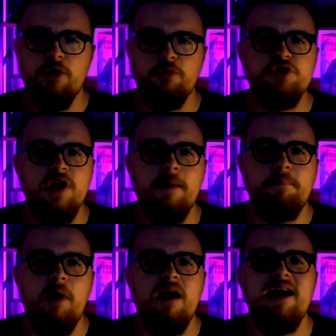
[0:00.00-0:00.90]
just
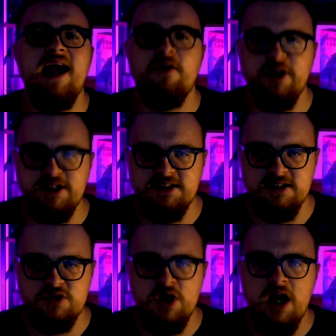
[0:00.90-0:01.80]
our
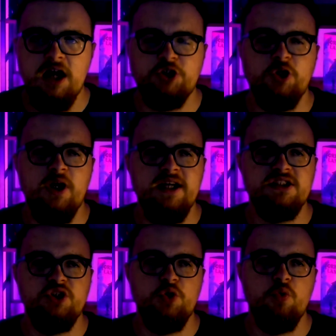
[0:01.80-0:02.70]
characters, are trying
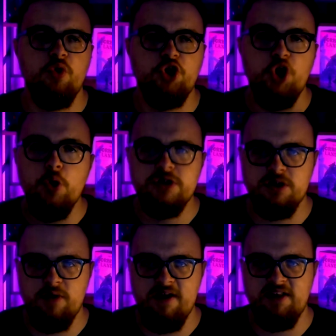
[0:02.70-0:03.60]
to go to
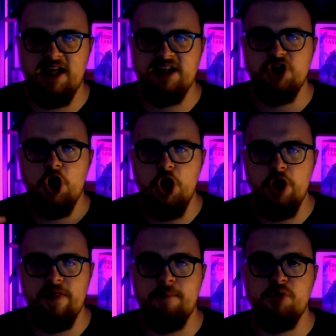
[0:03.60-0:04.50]
the Ravenland to
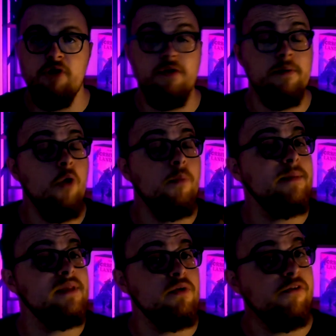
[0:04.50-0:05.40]
earn their profit, or
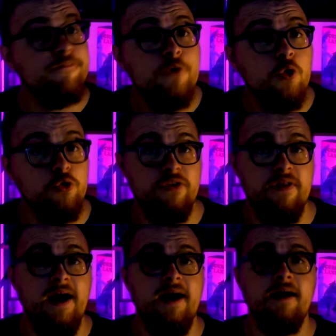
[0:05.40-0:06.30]
maybe they were forced
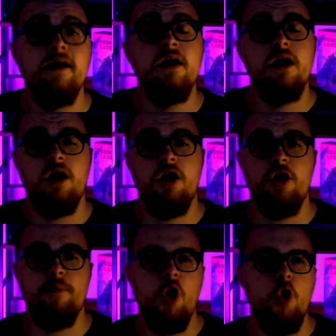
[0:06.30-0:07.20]
there
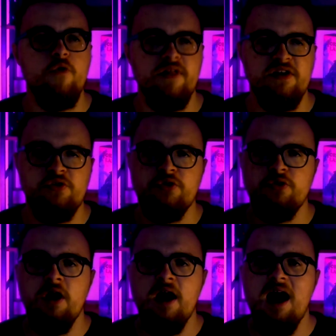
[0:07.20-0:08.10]
over this
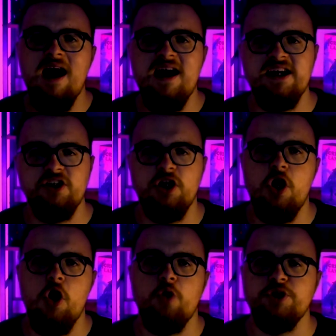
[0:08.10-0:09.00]
iron
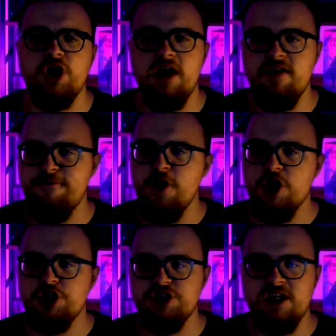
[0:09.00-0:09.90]
lock, which kind of
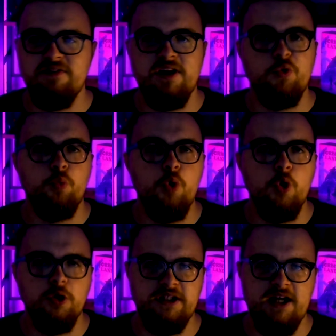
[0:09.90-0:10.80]
functions kind of like the
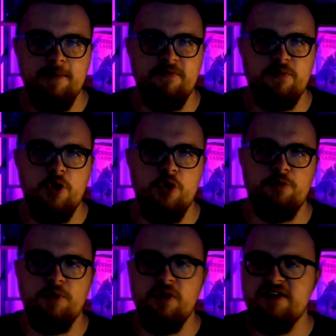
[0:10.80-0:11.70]
wall in Game of
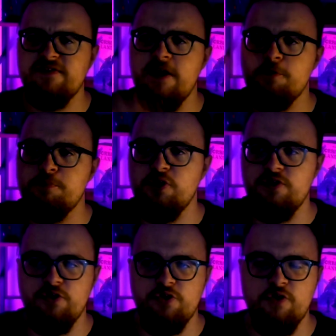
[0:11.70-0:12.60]
Thrones, but they send
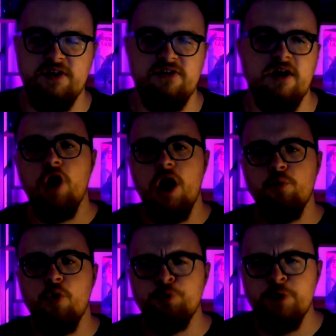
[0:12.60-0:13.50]
prisoners over the side. And
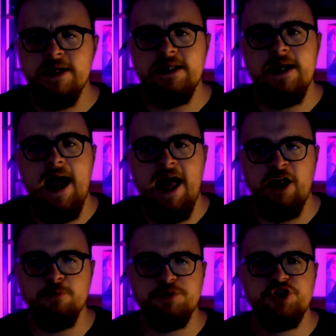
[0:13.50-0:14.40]
what really
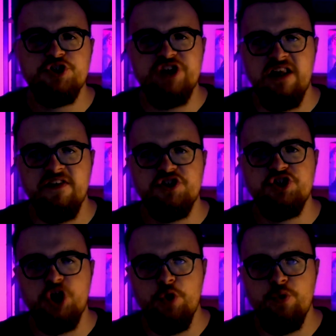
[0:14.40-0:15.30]
helps sell this
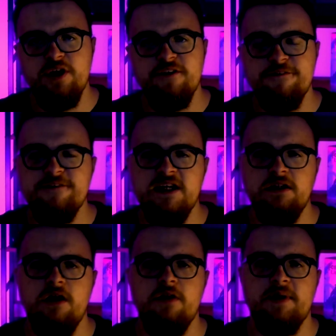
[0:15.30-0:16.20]
tone and
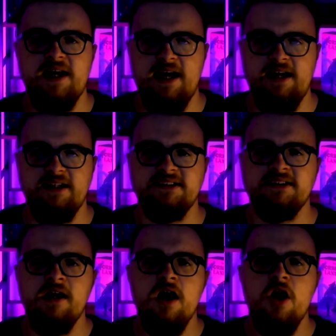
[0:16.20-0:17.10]
feel are the mechanics.